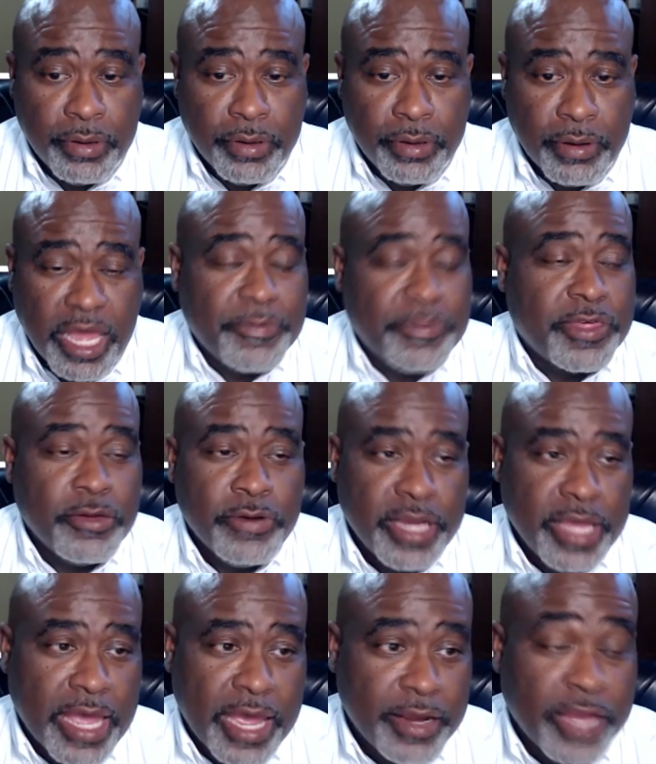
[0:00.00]
Absolutely,
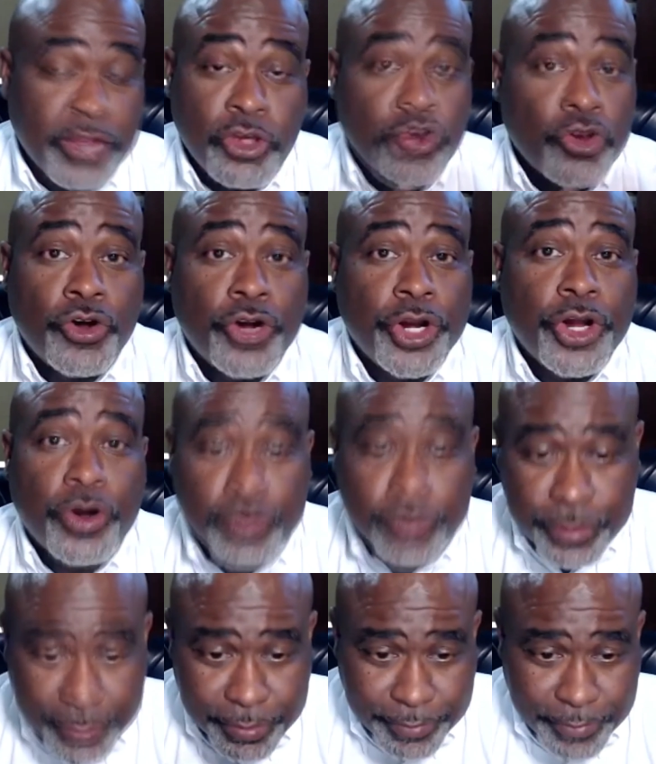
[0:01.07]
and you don't know,
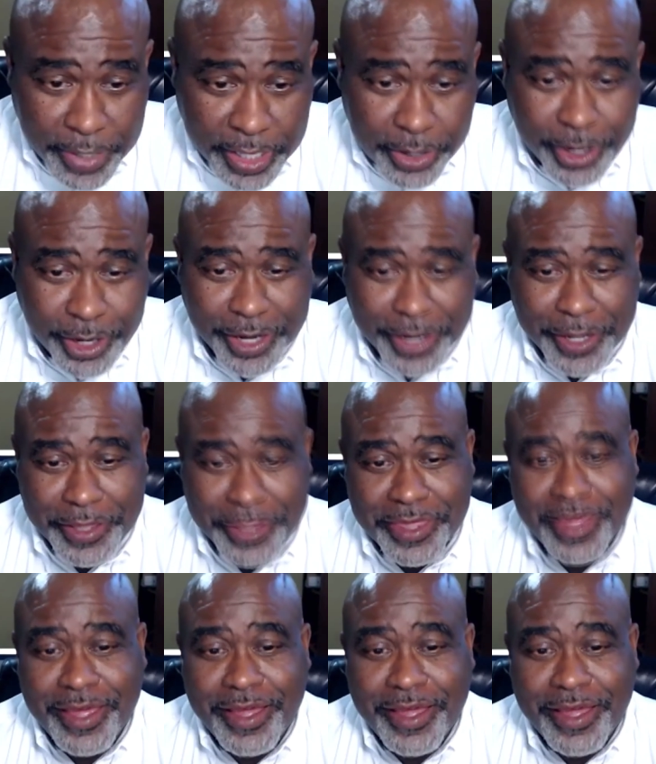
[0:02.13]
because